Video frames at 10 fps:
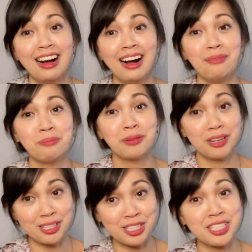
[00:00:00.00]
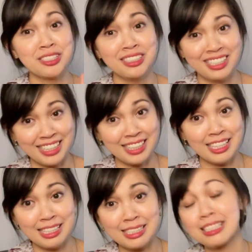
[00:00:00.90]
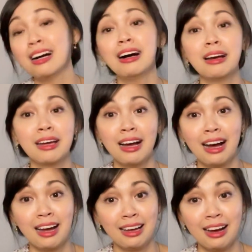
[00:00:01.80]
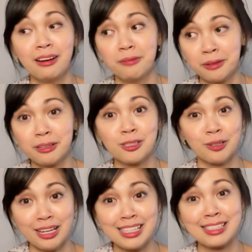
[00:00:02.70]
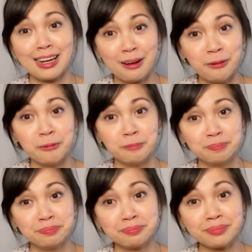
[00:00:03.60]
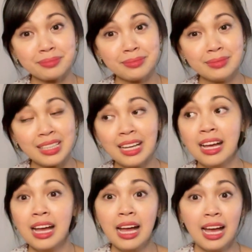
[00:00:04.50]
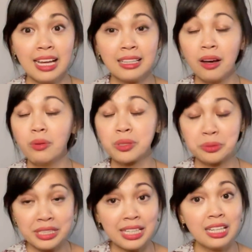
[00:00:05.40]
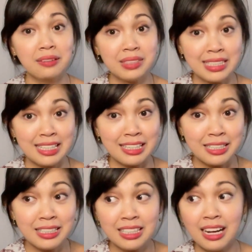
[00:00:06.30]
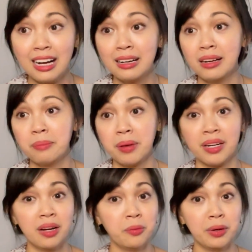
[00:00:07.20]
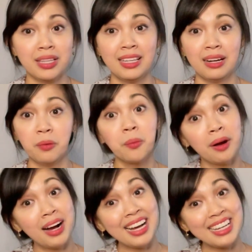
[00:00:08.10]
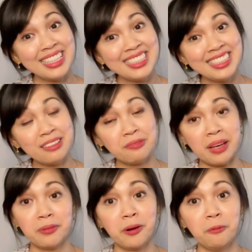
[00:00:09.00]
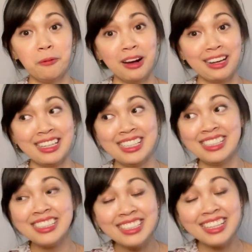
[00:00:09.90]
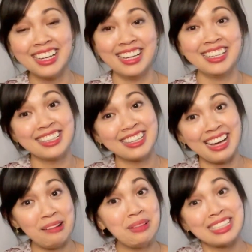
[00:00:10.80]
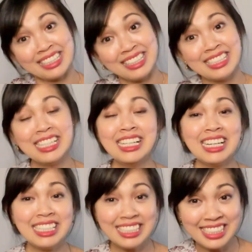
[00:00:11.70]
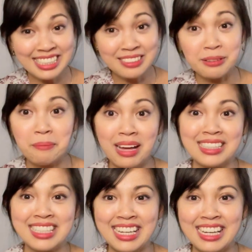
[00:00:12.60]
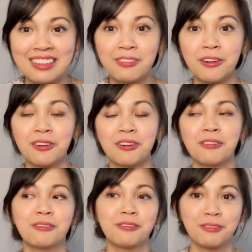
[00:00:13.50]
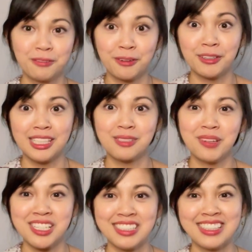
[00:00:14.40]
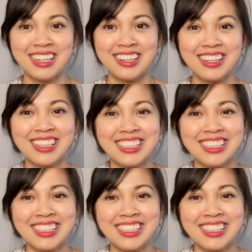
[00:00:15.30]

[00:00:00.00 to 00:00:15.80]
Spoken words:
I'm pretty sure you'll like this. I hope you can try this at home. And that was really a lovely dinner. I paired up with wine, your favorite wine, and that makes it a little romantic for that special dinner.